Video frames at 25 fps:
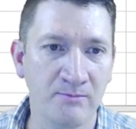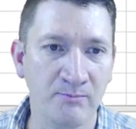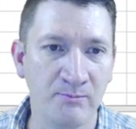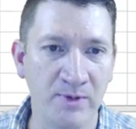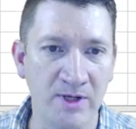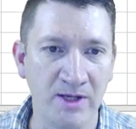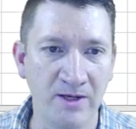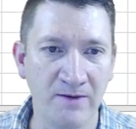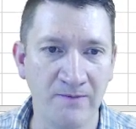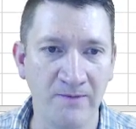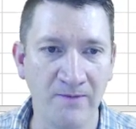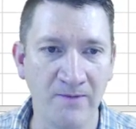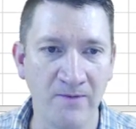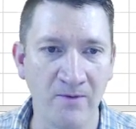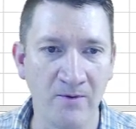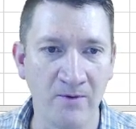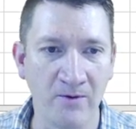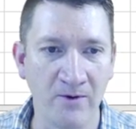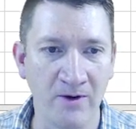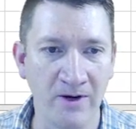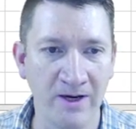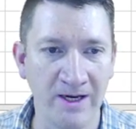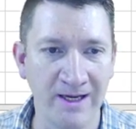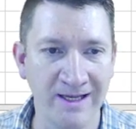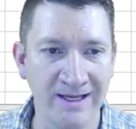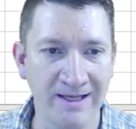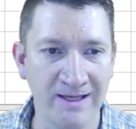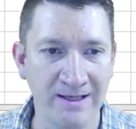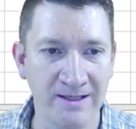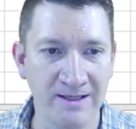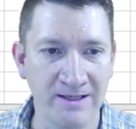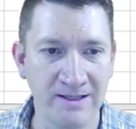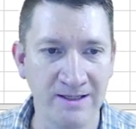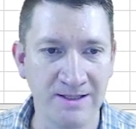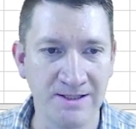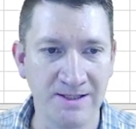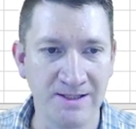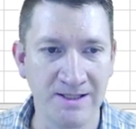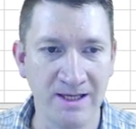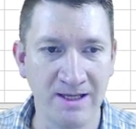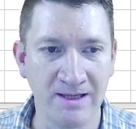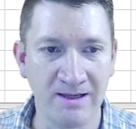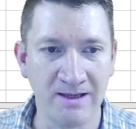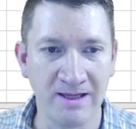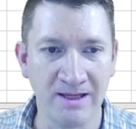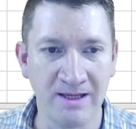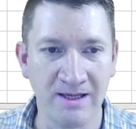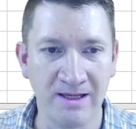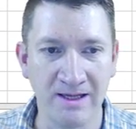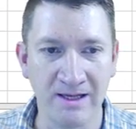B4 is
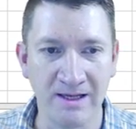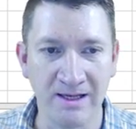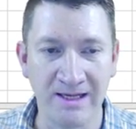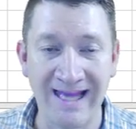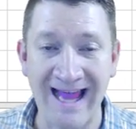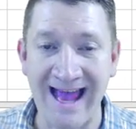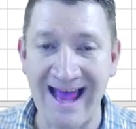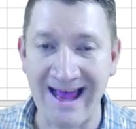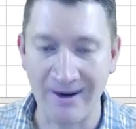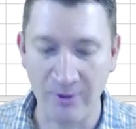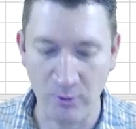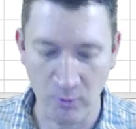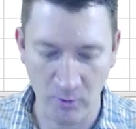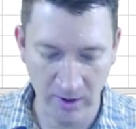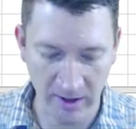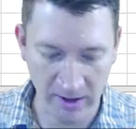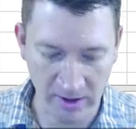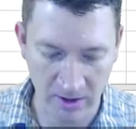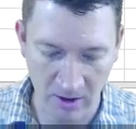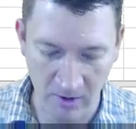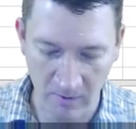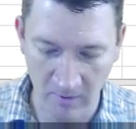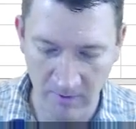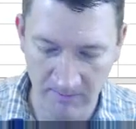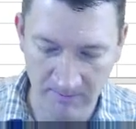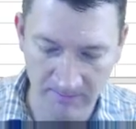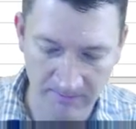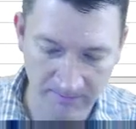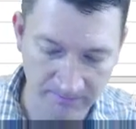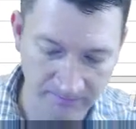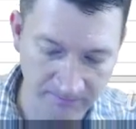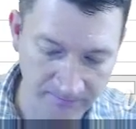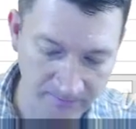the category column.